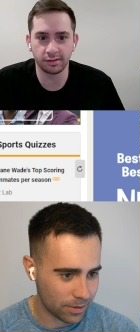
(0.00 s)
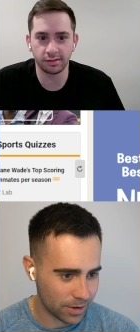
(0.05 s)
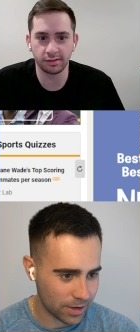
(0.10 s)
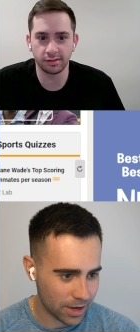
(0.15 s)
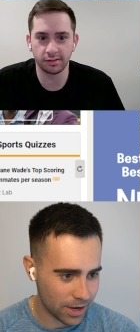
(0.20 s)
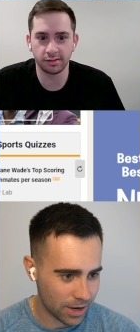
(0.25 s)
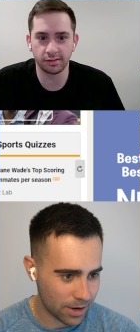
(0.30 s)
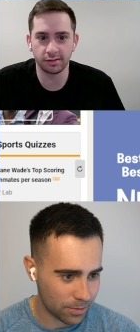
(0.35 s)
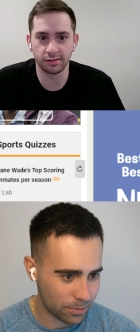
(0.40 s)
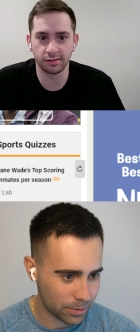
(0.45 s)

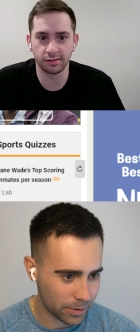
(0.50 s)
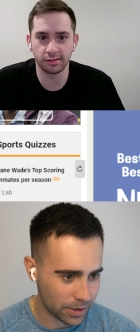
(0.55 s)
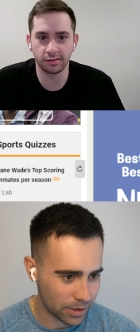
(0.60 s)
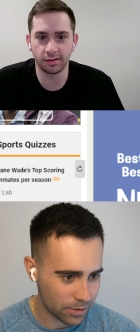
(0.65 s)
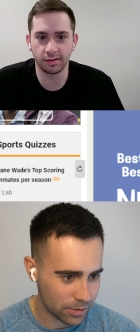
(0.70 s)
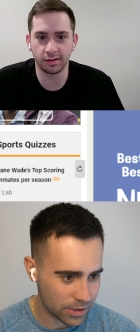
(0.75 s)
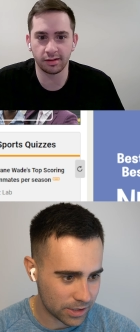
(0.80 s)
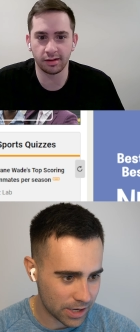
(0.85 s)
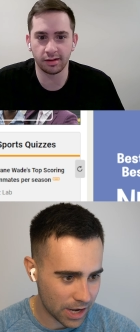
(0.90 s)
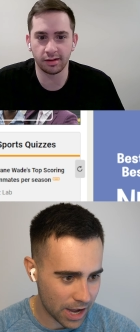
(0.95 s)
Speaker 1: Yeah, we could
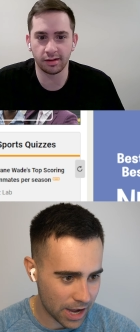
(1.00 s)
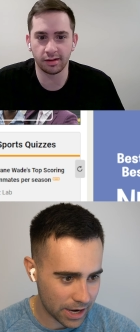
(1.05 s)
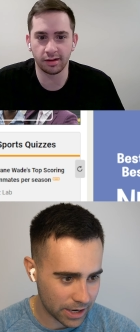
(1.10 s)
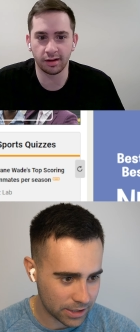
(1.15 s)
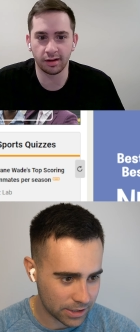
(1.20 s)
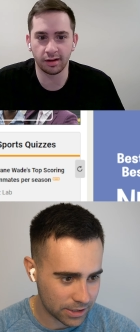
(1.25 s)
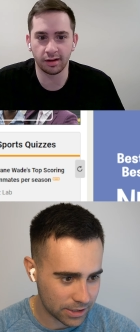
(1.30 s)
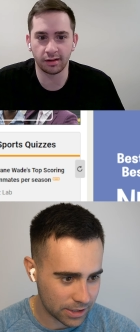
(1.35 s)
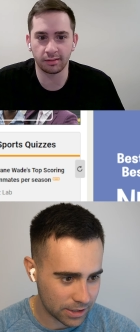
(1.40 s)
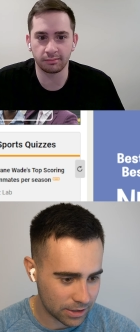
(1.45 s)
do
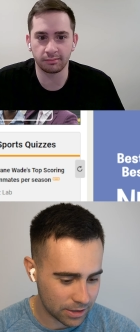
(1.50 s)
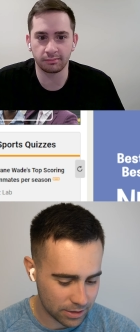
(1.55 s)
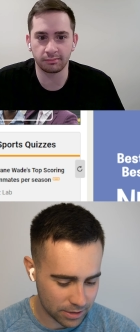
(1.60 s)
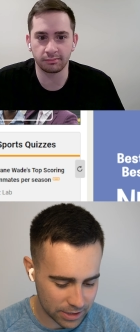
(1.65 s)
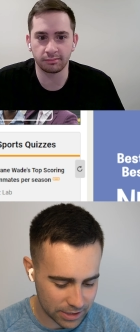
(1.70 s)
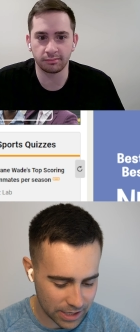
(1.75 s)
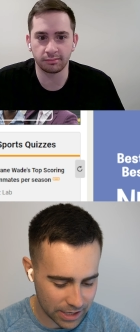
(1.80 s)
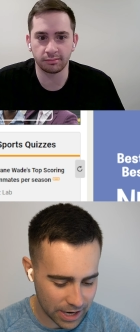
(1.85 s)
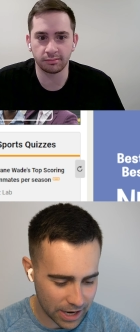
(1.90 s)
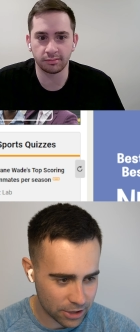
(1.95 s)
sacks. Um,
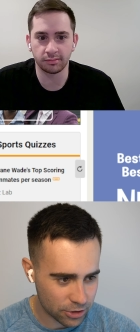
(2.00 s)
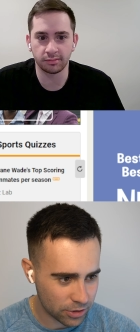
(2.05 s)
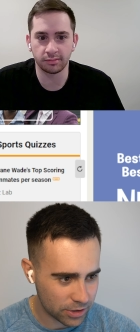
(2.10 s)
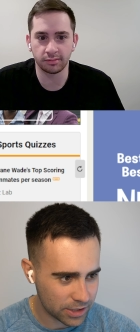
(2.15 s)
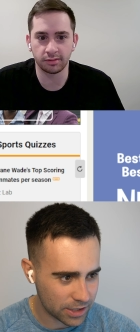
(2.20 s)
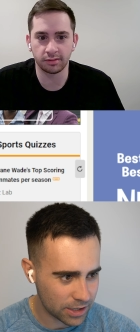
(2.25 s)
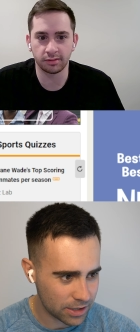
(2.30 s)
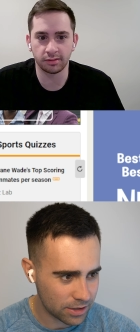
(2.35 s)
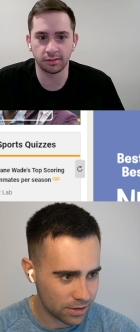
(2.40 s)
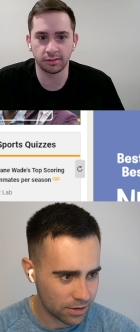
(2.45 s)
is that
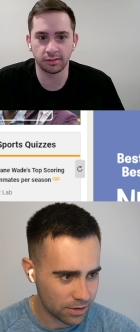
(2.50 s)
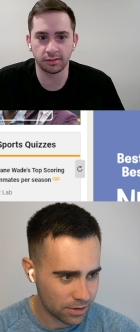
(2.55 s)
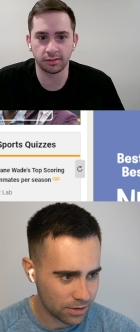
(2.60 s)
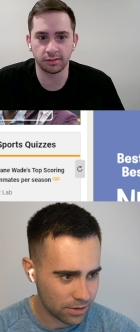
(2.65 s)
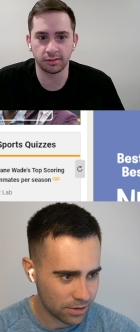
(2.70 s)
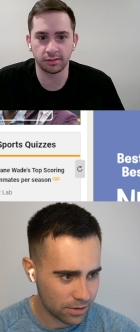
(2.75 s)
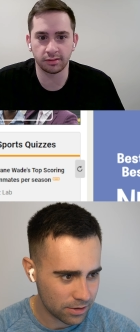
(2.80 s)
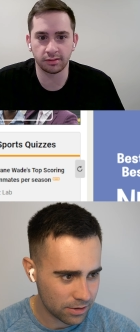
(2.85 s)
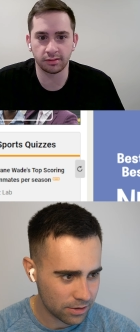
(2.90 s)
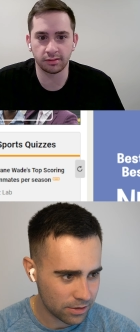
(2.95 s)
Hendrickson?
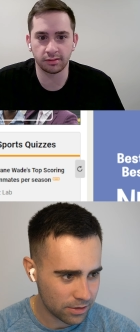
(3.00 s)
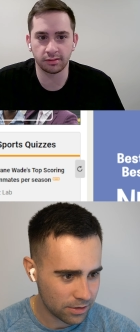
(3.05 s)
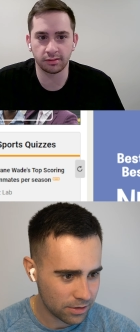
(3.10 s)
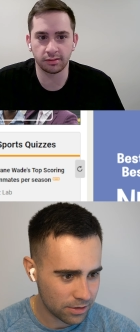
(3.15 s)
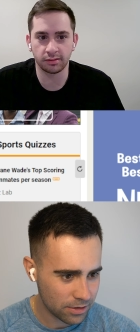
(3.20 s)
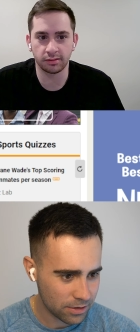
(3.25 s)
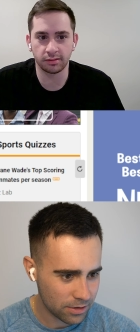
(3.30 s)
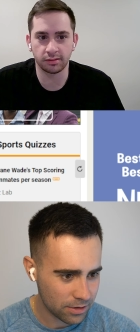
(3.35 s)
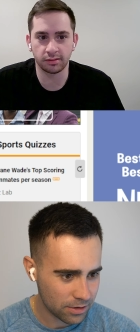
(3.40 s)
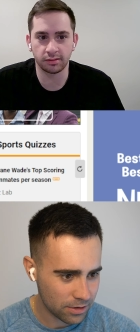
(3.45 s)

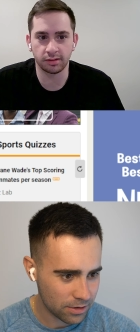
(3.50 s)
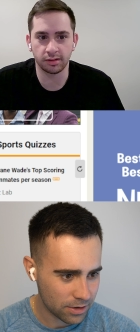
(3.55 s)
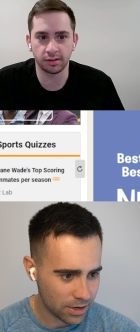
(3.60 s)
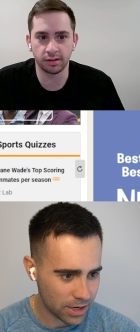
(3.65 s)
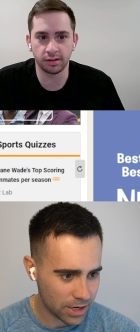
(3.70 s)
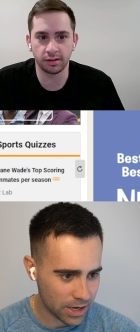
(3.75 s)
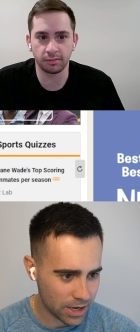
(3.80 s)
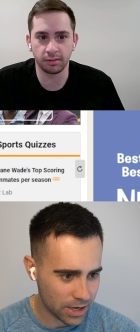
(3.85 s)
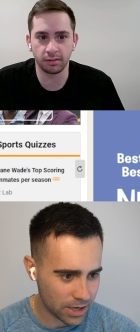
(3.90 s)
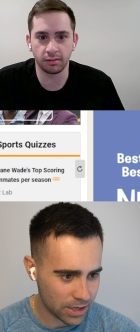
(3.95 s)

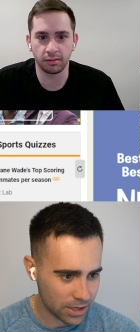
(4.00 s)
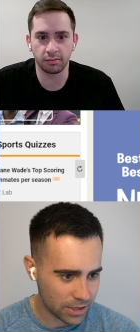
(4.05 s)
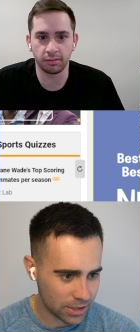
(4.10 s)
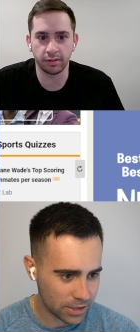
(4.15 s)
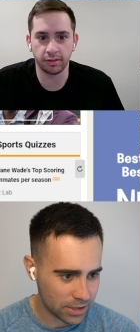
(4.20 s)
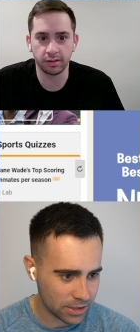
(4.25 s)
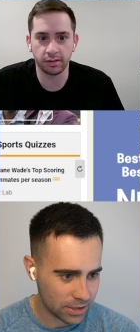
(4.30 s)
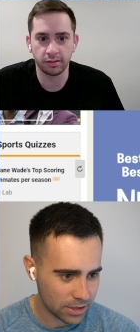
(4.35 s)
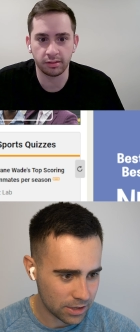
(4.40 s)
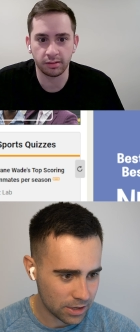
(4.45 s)
It
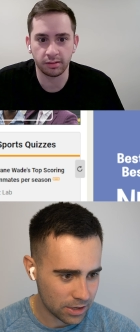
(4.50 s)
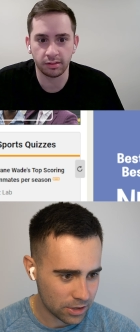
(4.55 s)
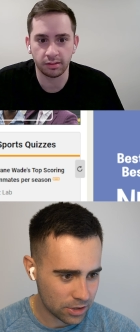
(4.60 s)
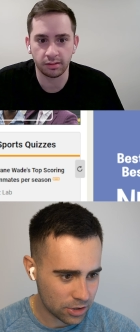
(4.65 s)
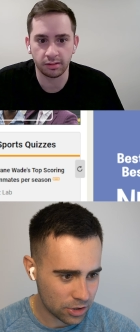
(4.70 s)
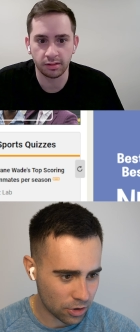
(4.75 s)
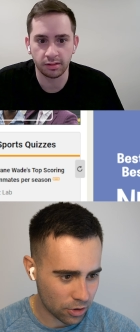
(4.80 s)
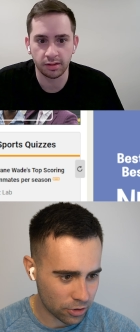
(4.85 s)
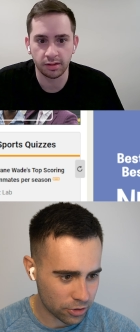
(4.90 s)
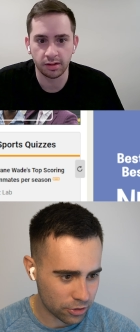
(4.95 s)
is
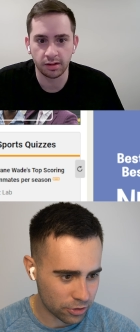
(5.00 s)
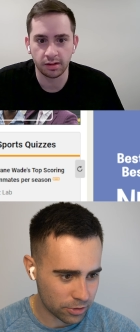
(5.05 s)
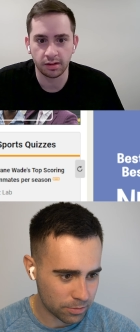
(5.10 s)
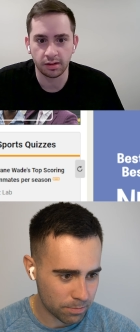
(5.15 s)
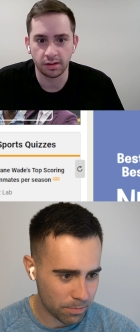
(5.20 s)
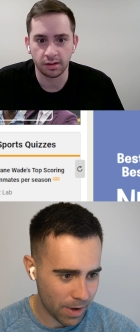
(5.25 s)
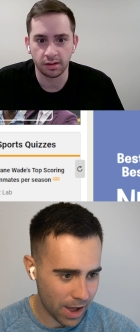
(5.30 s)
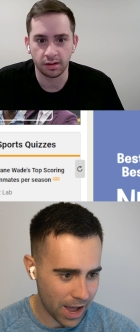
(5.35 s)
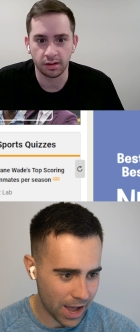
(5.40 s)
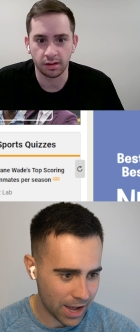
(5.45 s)

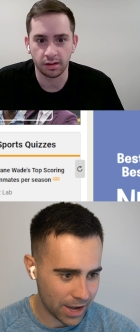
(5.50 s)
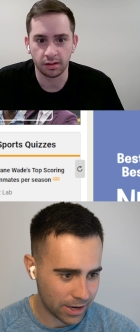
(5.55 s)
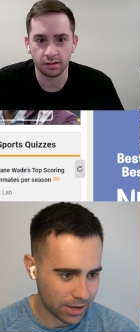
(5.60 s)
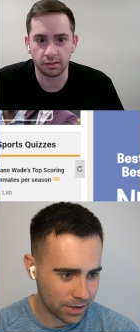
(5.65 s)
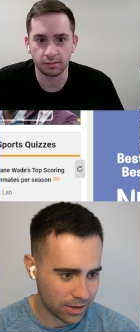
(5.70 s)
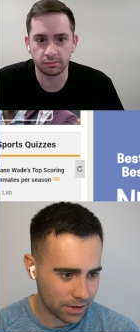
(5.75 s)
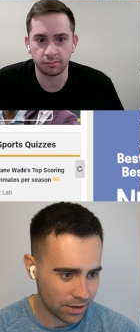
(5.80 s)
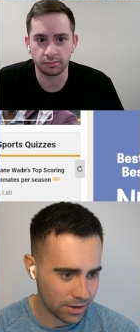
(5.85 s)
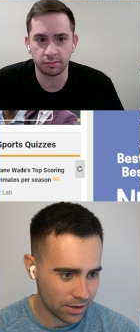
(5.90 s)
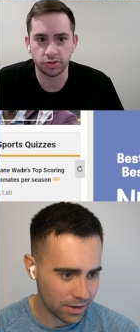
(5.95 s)
Chargers Mack. Um,
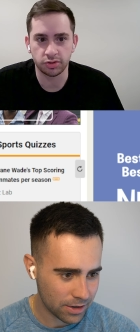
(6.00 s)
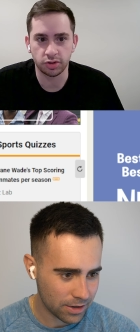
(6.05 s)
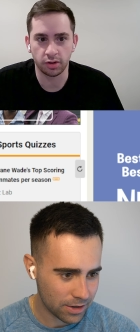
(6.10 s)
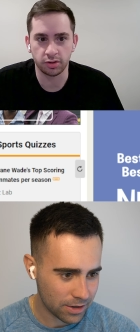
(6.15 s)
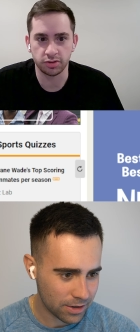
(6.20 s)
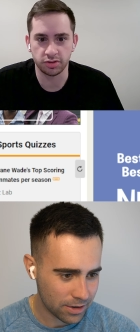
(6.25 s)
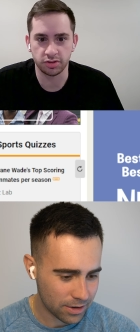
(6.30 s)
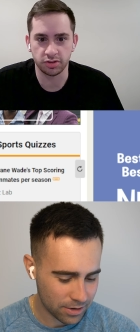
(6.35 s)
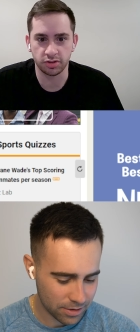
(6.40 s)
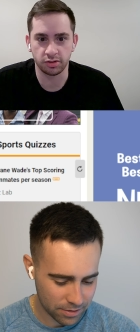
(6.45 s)

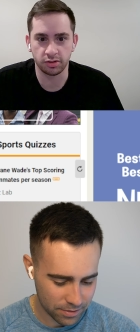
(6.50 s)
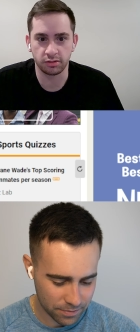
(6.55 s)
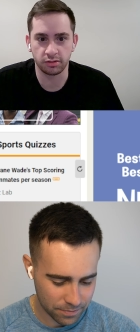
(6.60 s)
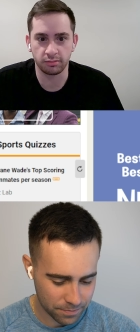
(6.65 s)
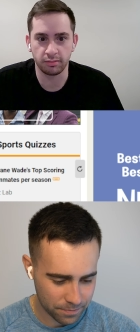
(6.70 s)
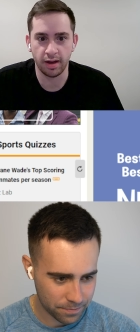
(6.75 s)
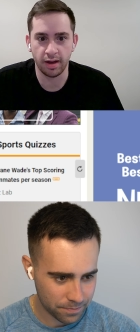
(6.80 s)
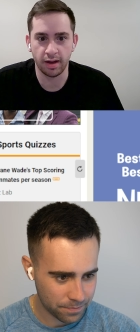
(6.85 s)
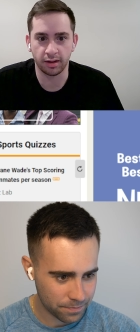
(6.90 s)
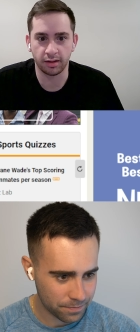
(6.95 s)
Speaker 2: Chargers Khalil
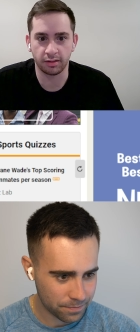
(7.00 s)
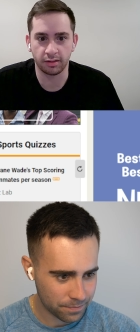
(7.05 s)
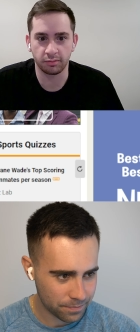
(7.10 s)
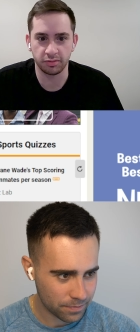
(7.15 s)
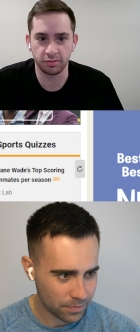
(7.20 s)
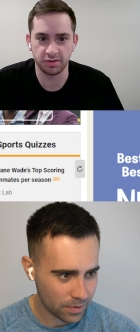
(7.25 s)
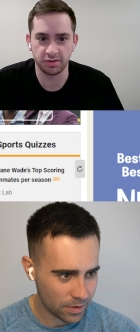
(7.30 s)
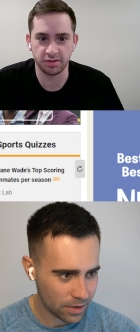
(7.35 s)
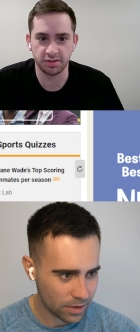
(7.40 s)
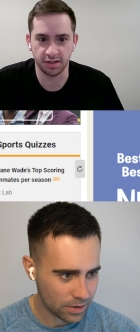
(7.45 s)
Mack with
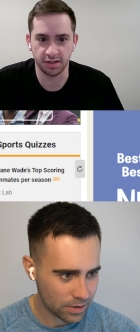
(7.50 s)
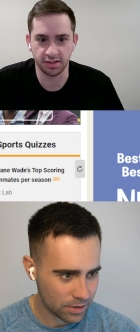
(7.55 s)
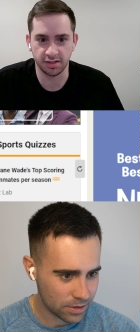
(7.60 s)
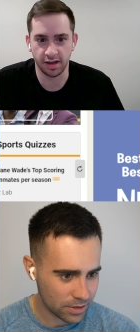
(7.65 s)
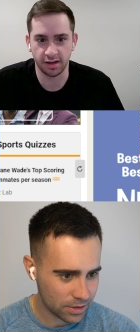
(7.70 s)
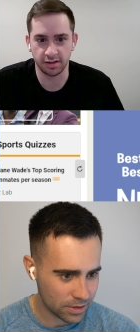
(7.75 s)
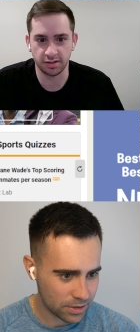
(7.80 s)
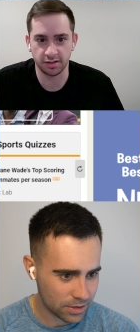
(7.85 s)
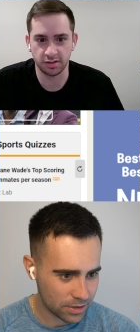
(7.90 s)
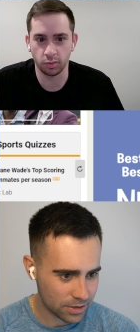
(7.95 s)
six sacks
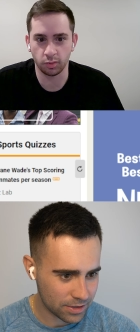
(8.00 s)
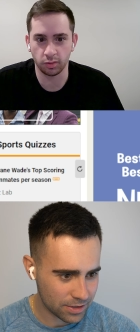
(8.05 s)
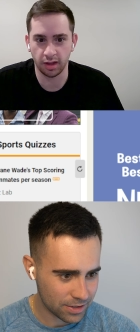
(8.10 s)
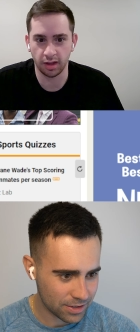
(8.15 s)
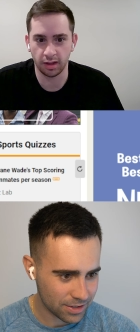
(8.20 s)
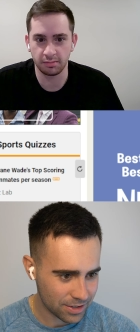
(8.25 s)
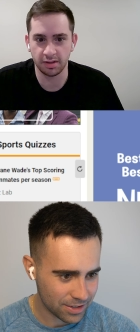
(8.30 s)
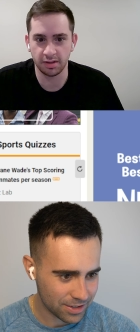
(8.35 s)
in one game. That's